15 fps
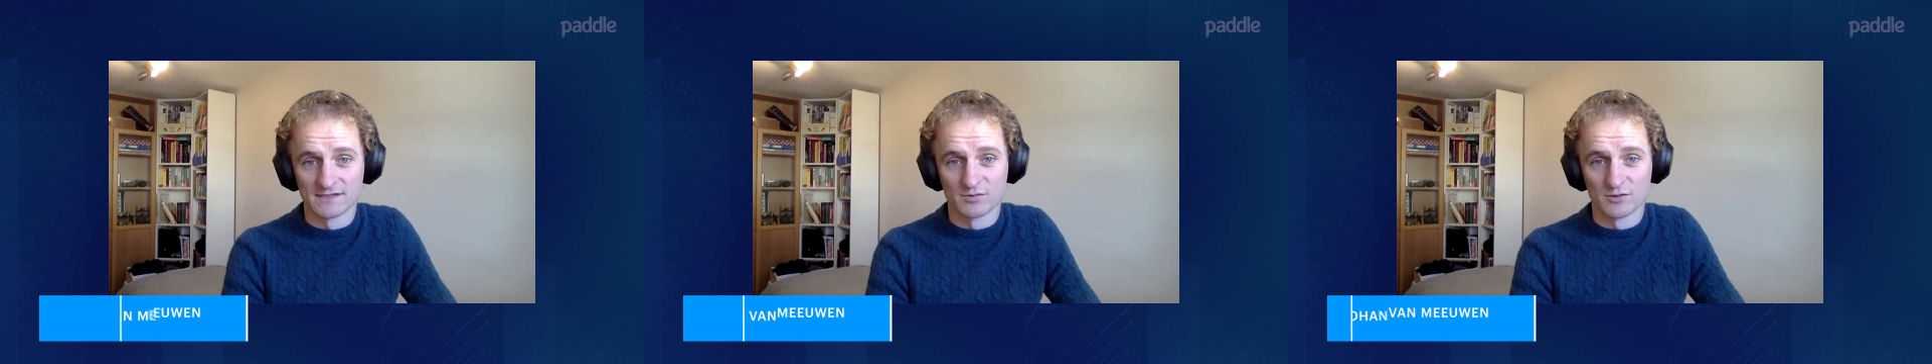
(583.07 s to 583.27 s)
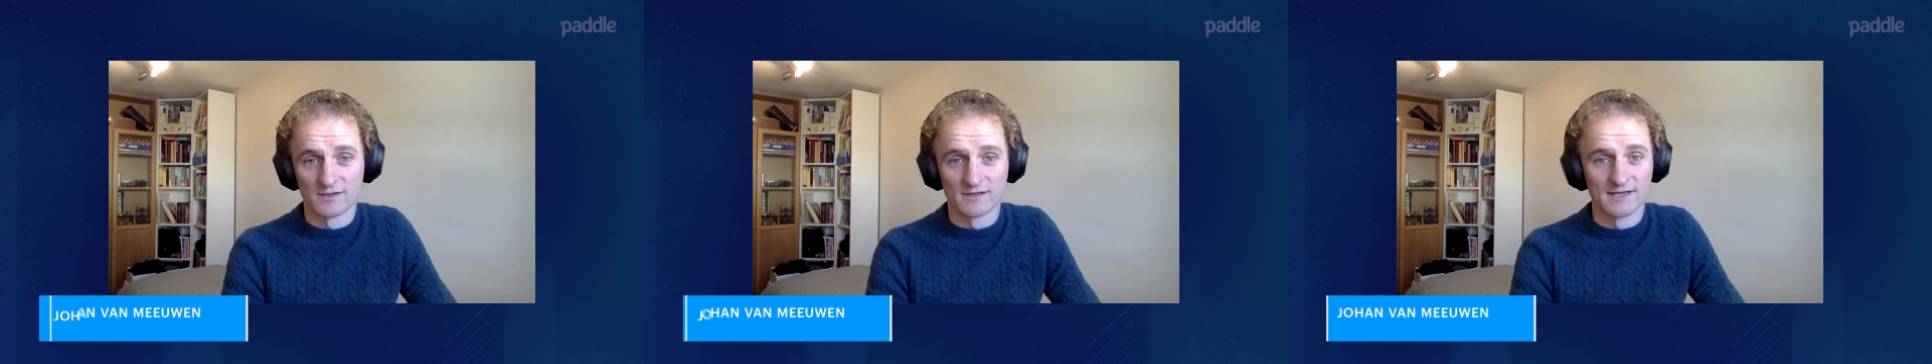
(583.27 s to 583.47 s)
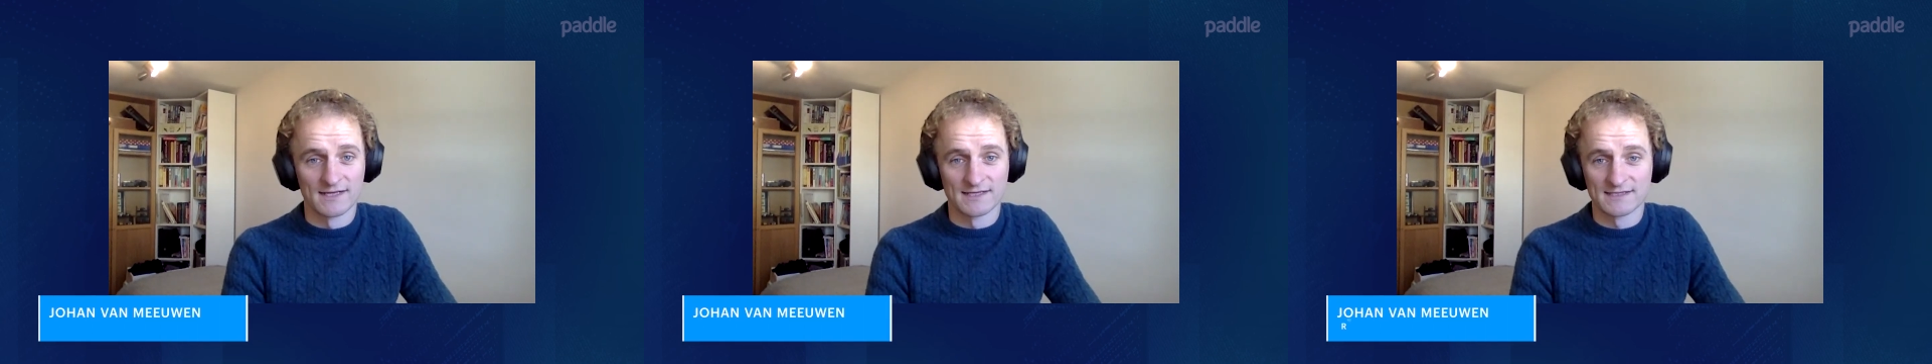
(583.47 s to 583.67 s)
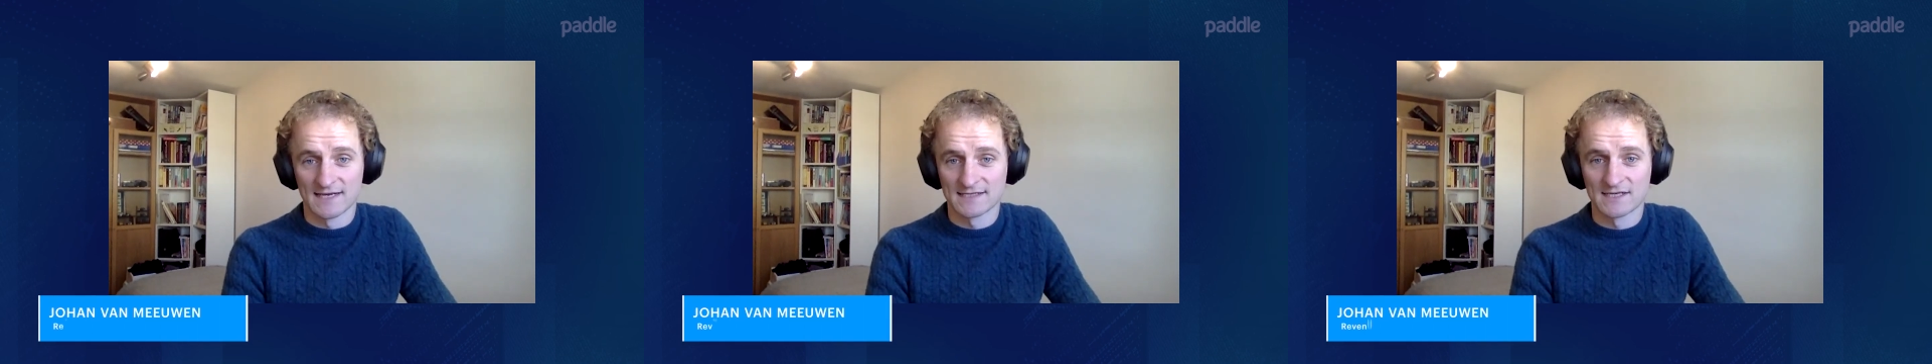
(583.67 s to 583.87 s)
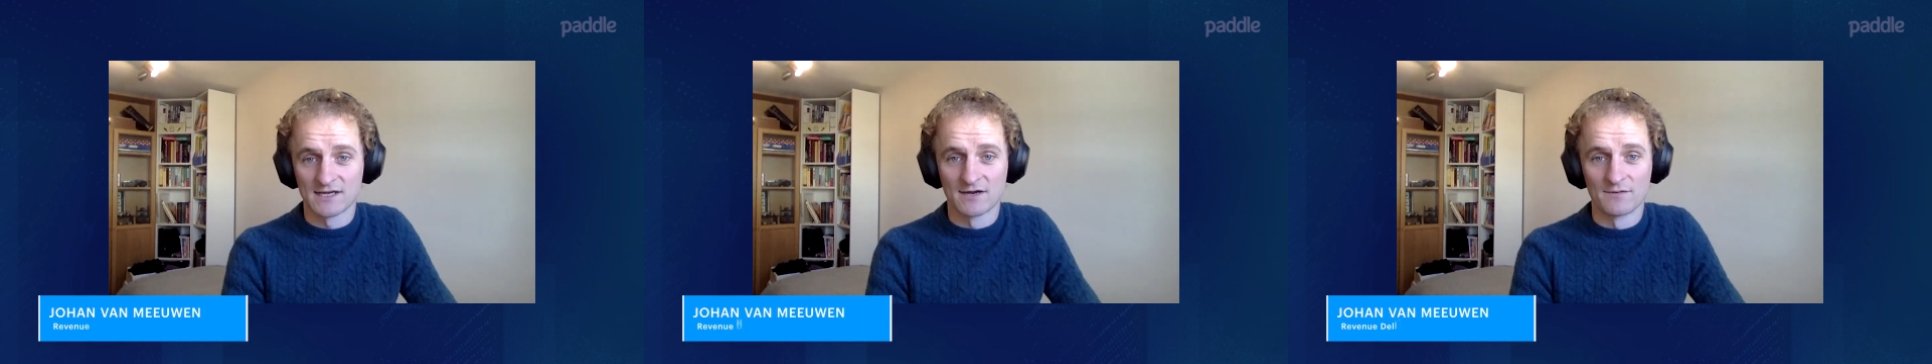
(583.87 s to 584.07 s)
as a product-led
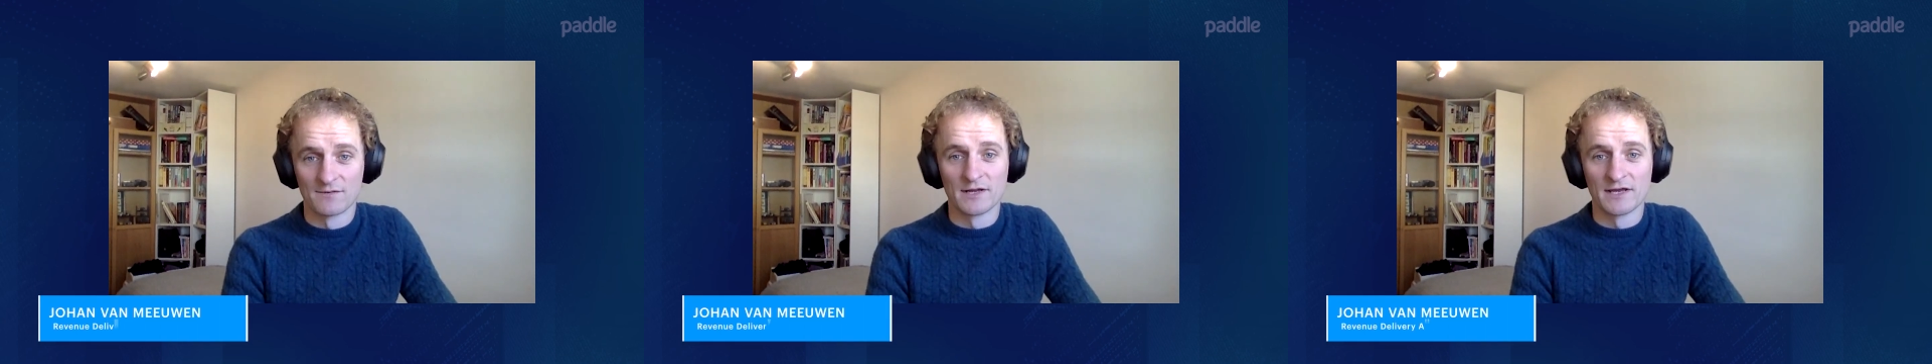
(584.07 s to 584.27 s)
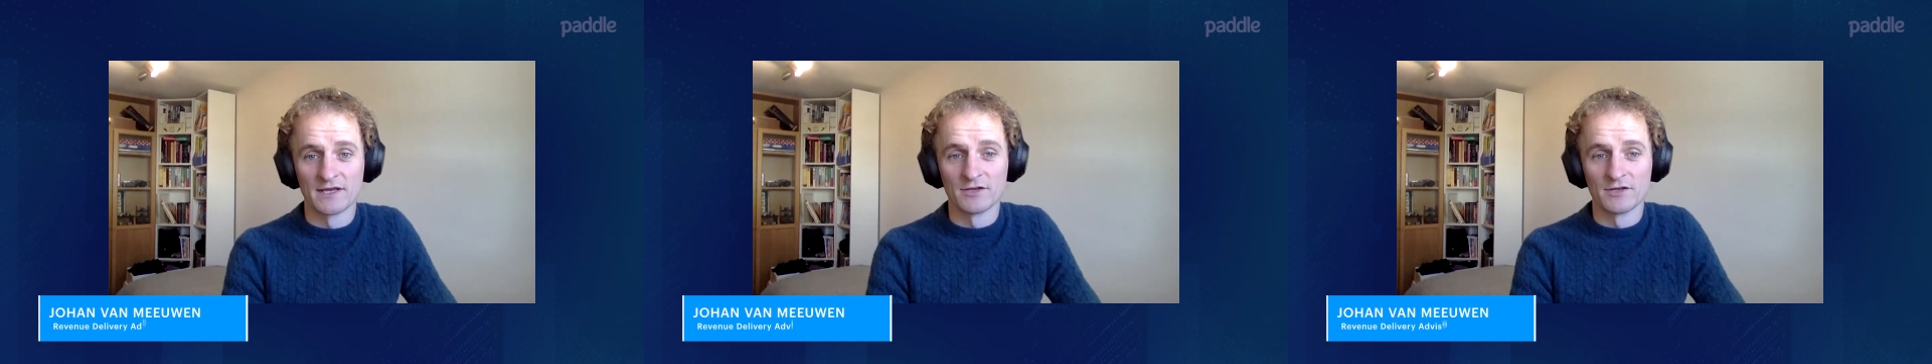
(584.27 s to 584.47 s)
SaaS company,